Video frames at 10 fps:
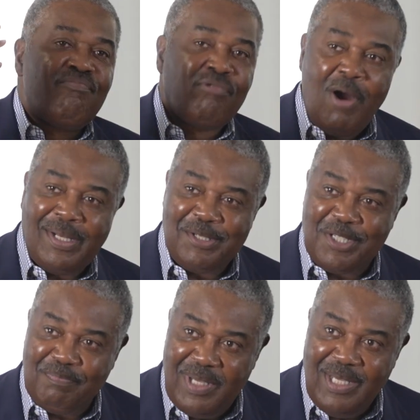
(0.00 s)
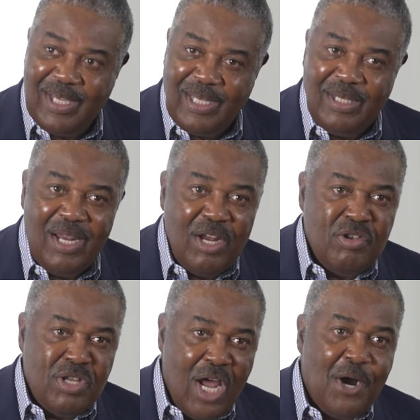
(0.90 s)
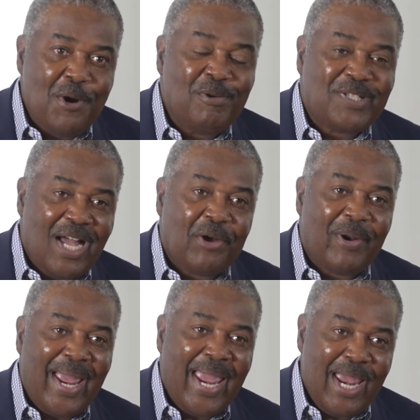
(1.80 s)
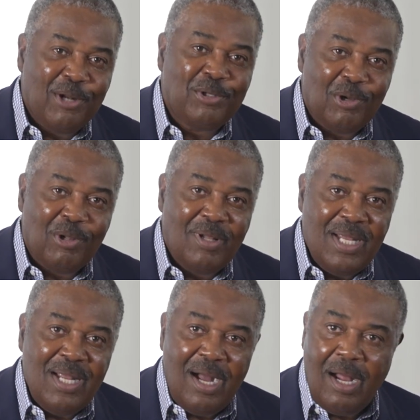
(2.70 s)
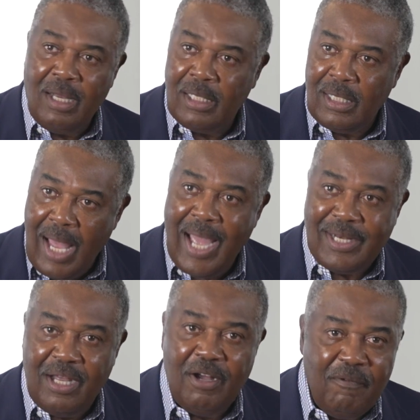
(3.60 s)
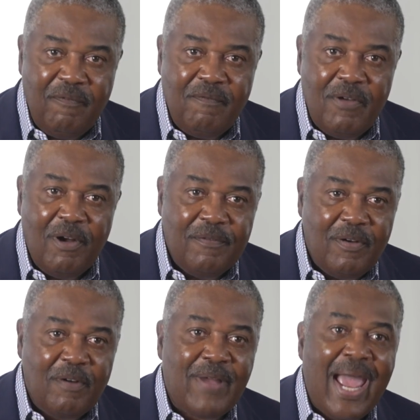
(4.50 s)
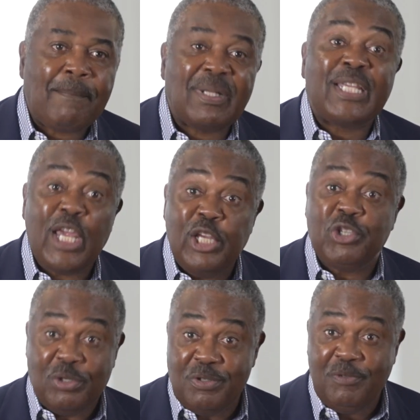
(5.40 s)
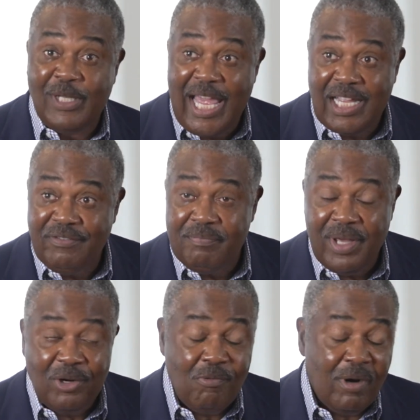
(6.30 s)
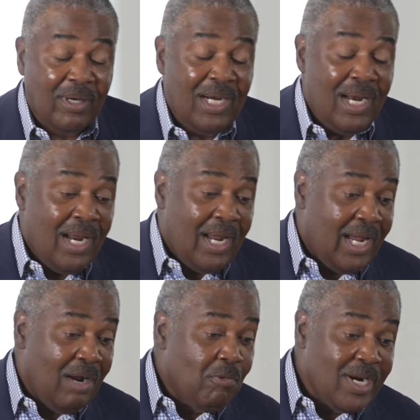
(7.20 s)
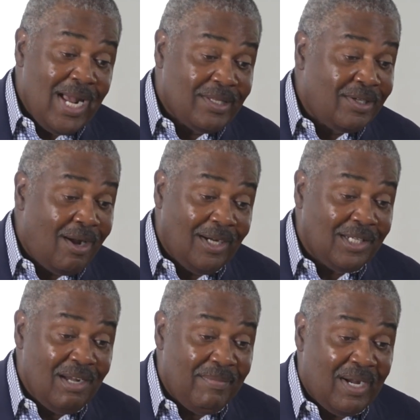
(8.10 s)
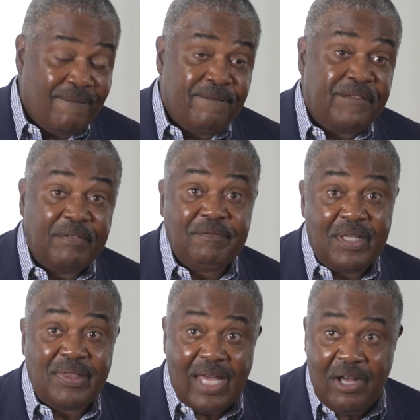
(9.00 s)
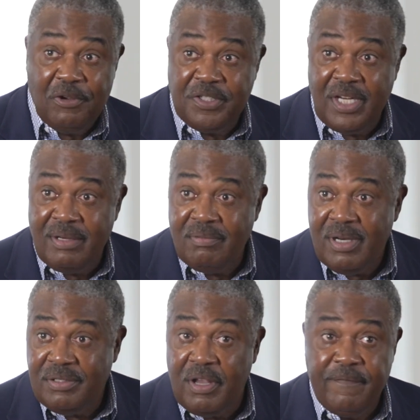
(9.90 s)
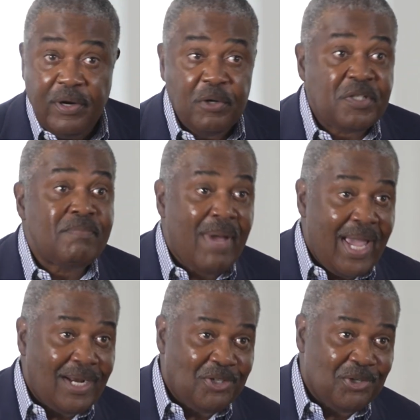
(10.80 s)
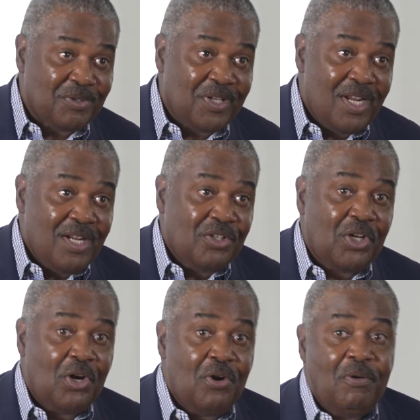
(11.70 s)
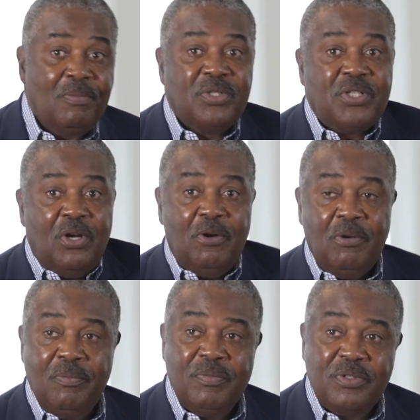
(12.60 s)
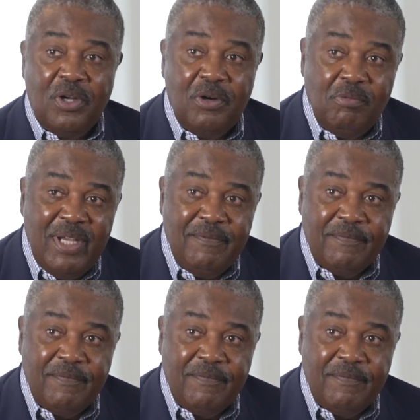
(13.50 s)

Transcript: broadly speaking, knows how to handle a lot of applications, for lack of a better word. And we're not talking about 50,000 diverse managers. So we